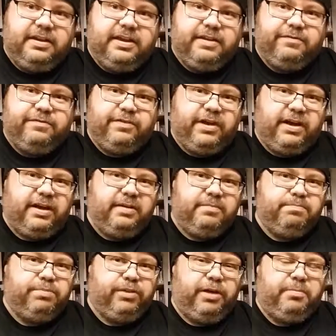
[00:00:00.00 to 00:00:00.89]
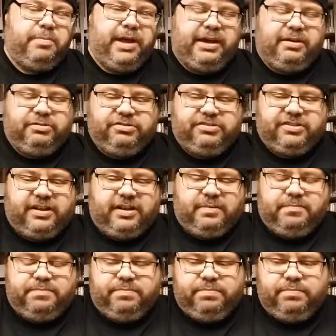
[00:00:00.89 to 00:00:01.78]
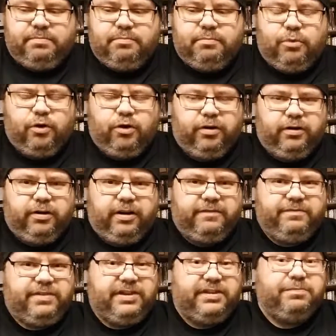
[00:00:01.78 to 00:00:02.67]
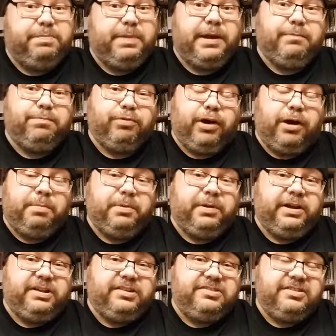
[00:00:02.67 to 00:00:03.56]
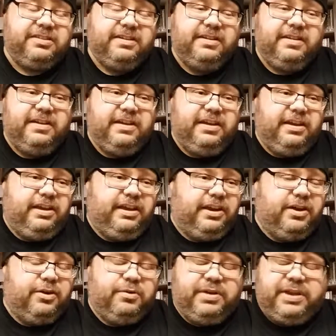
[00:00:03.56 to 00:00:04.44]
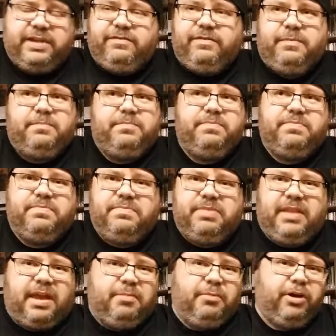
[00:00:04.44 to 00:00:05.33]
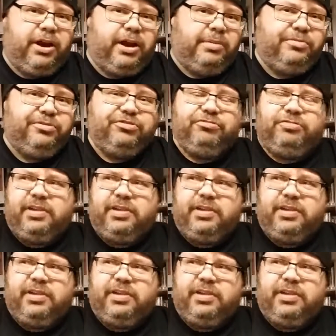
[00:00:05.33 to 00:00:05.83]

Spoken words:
give Blumhouse more of these big properties. You know, give them Nightmare on Elm